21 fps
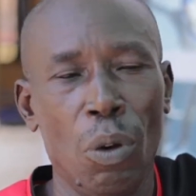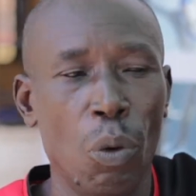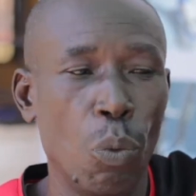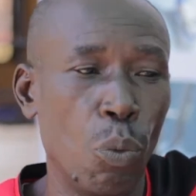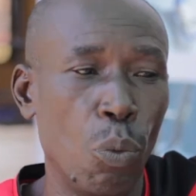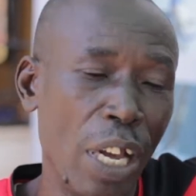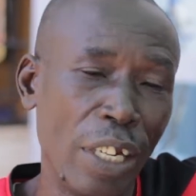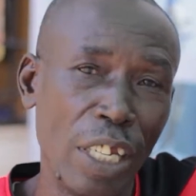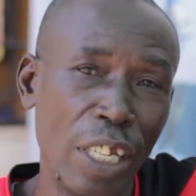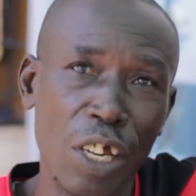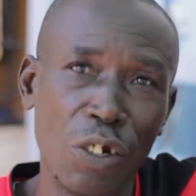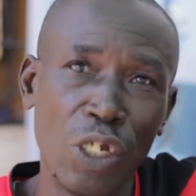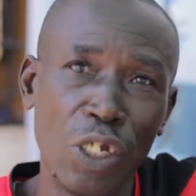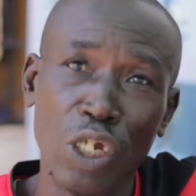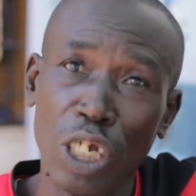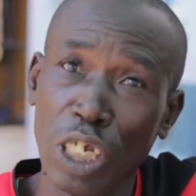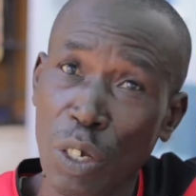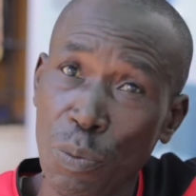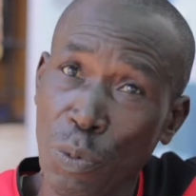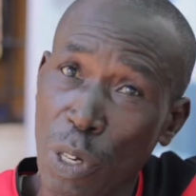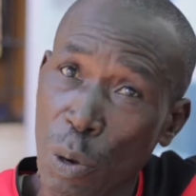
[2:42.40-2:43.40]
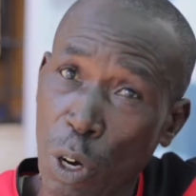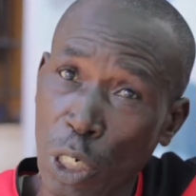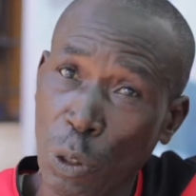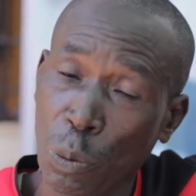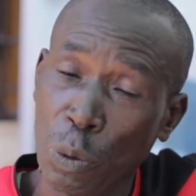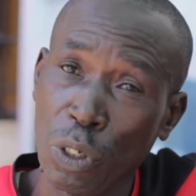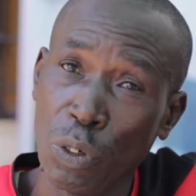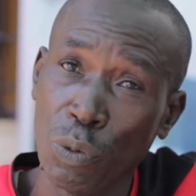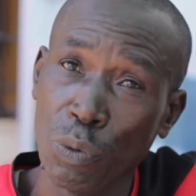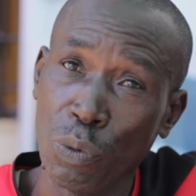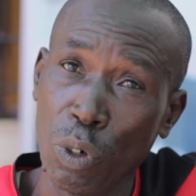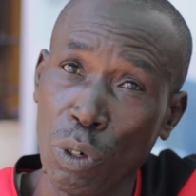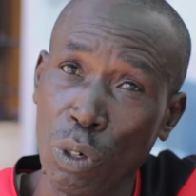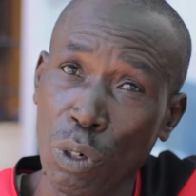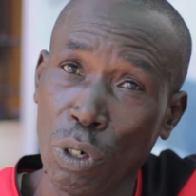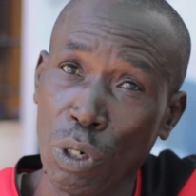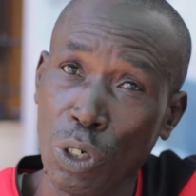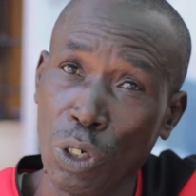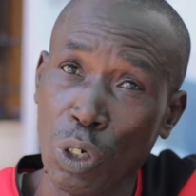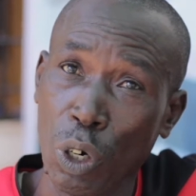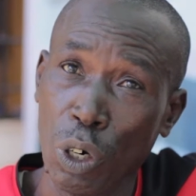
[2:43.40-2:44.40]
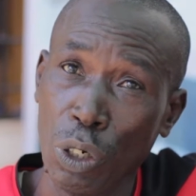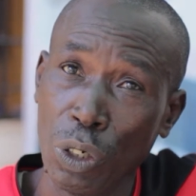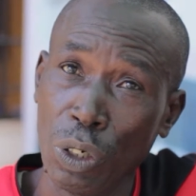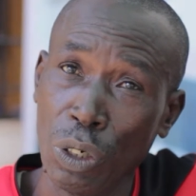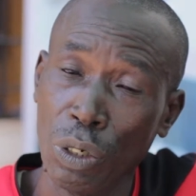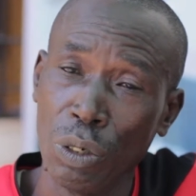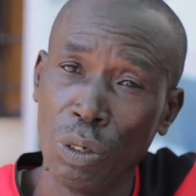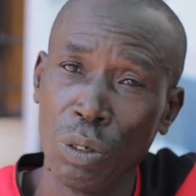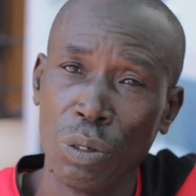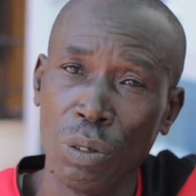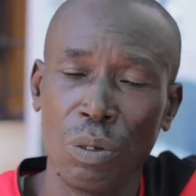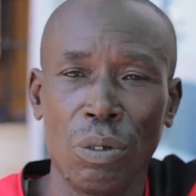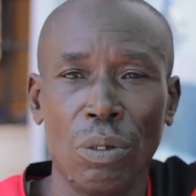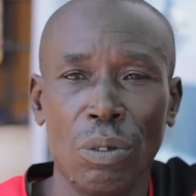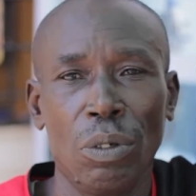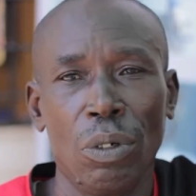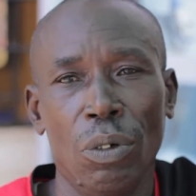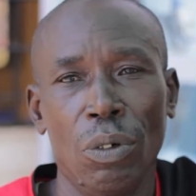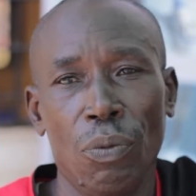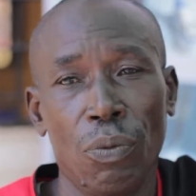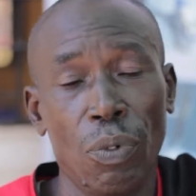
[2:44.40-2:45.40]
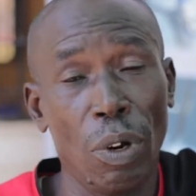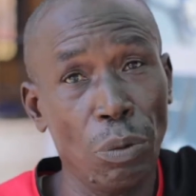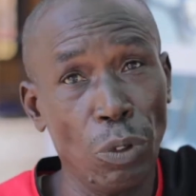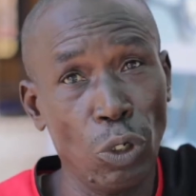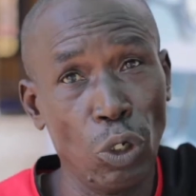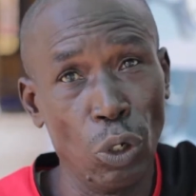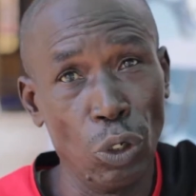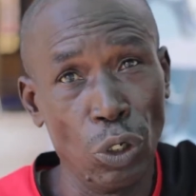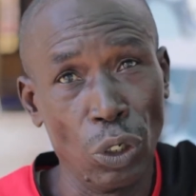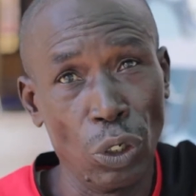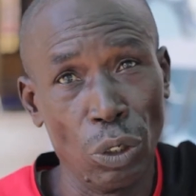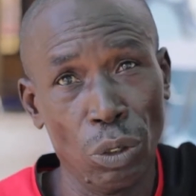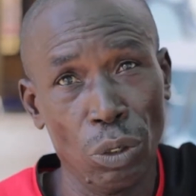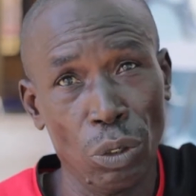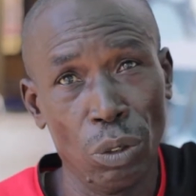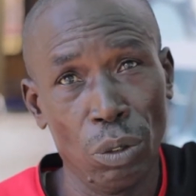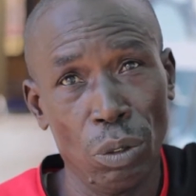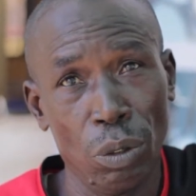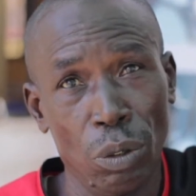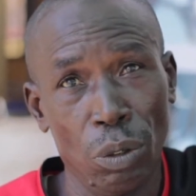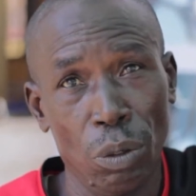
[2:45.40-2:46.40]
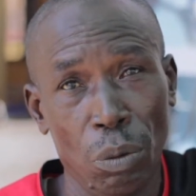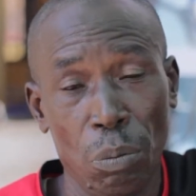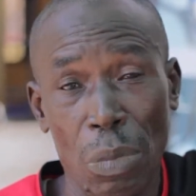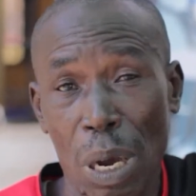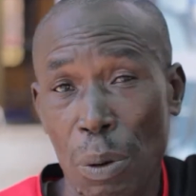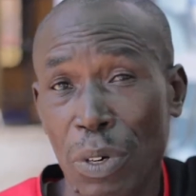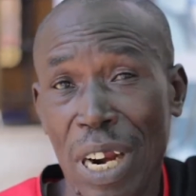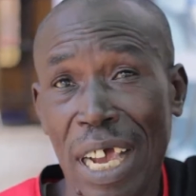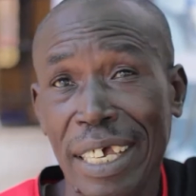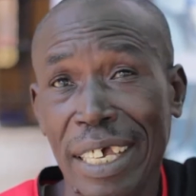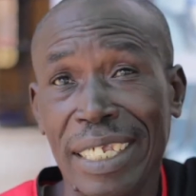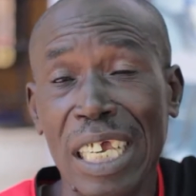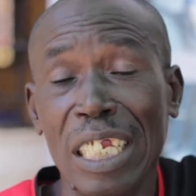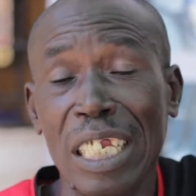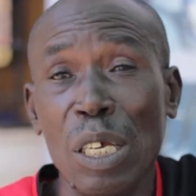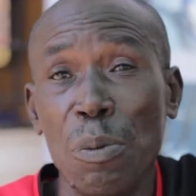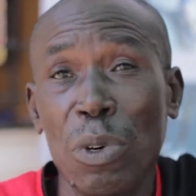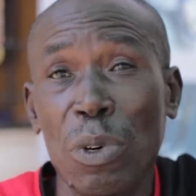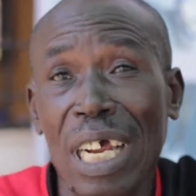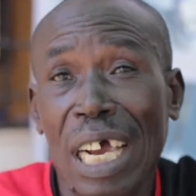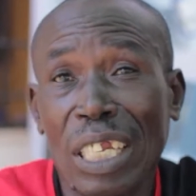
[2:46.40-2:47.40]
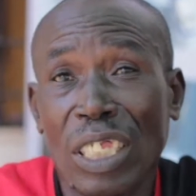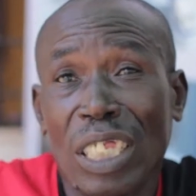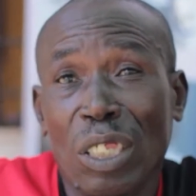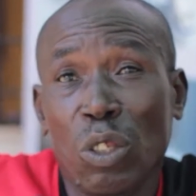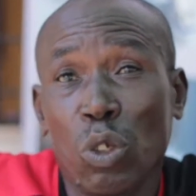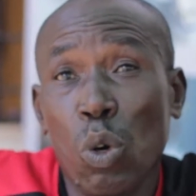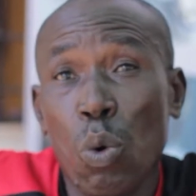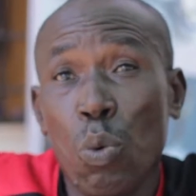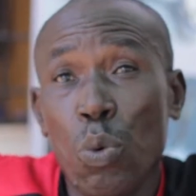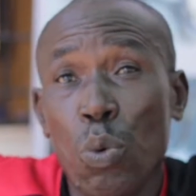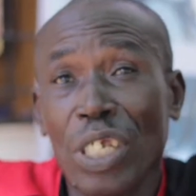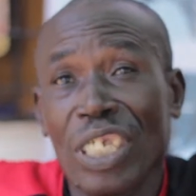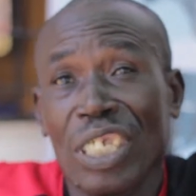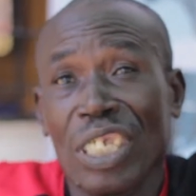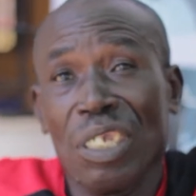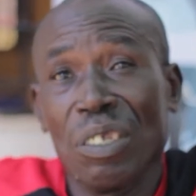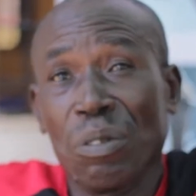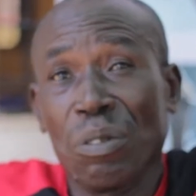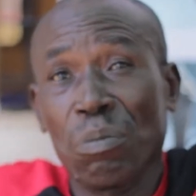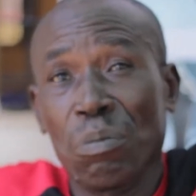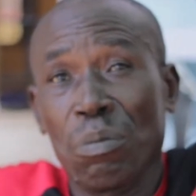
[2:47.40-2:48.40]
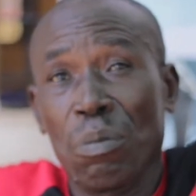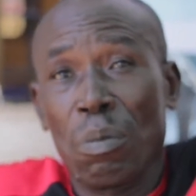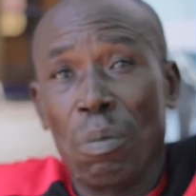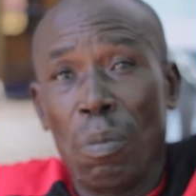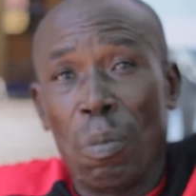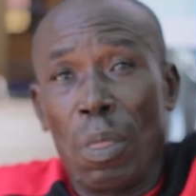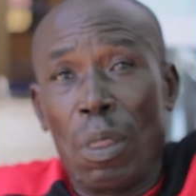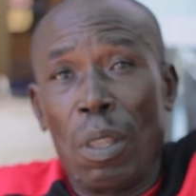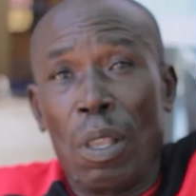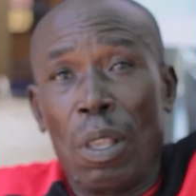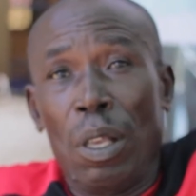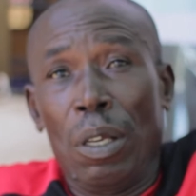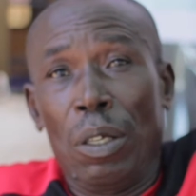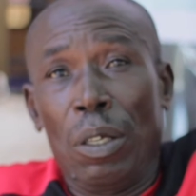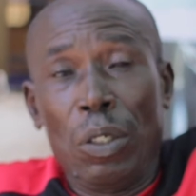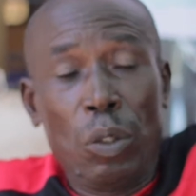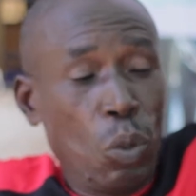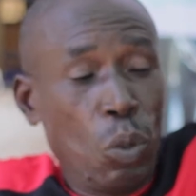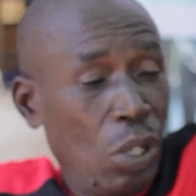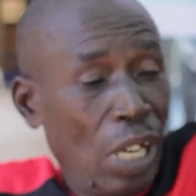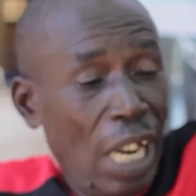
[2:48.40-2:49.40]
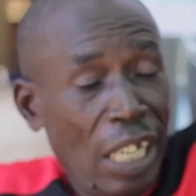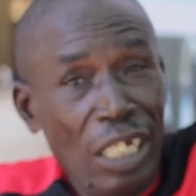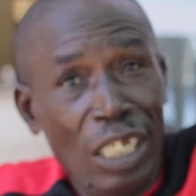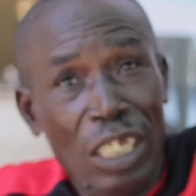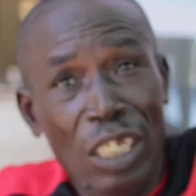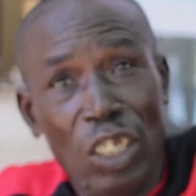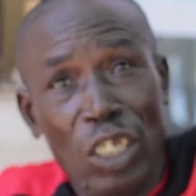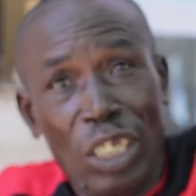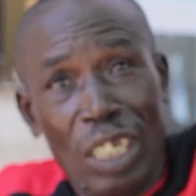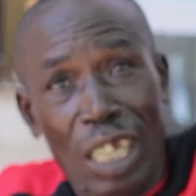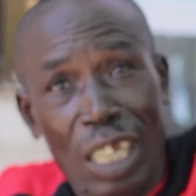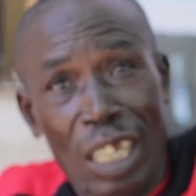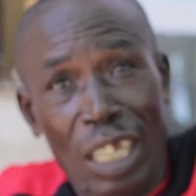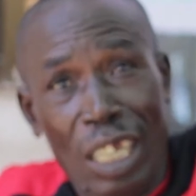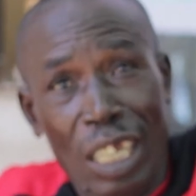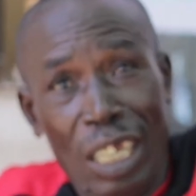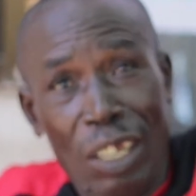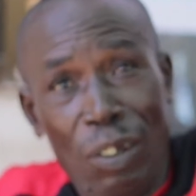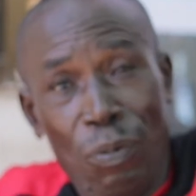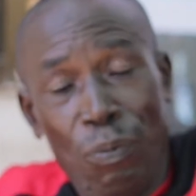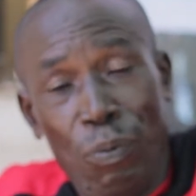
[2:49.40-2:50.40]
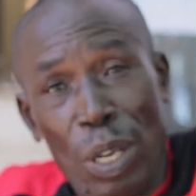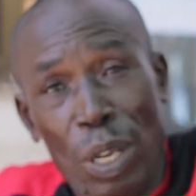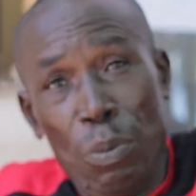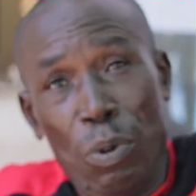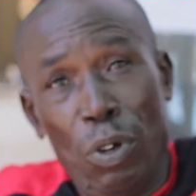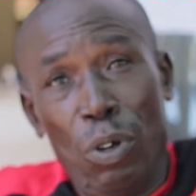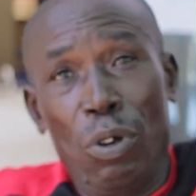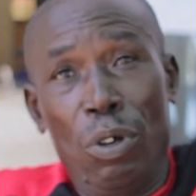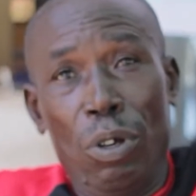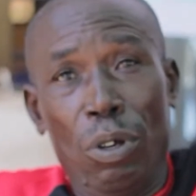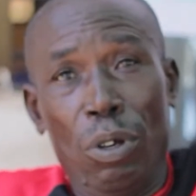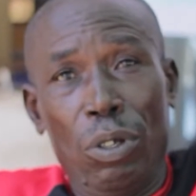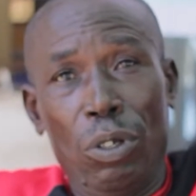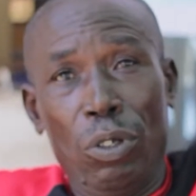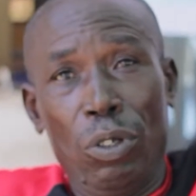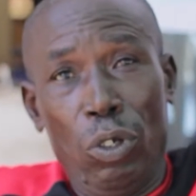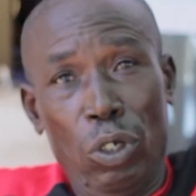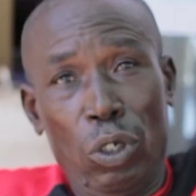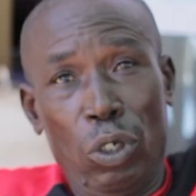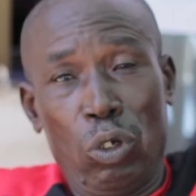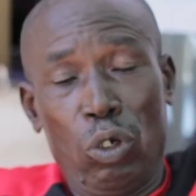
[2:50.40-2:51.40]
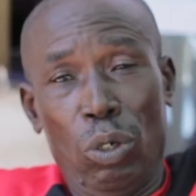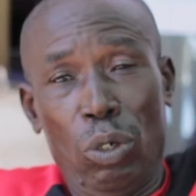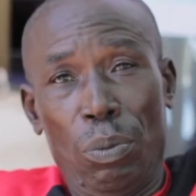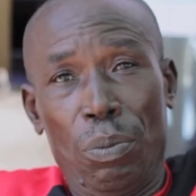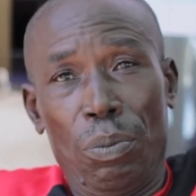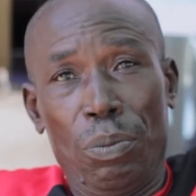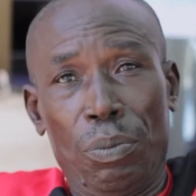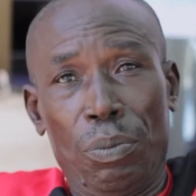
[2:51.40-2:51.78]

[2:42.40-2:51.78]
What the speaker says: When they reach, they give the hospital for George, from George. My brother stayed more than 2 weeks to carry this Favour. Just come.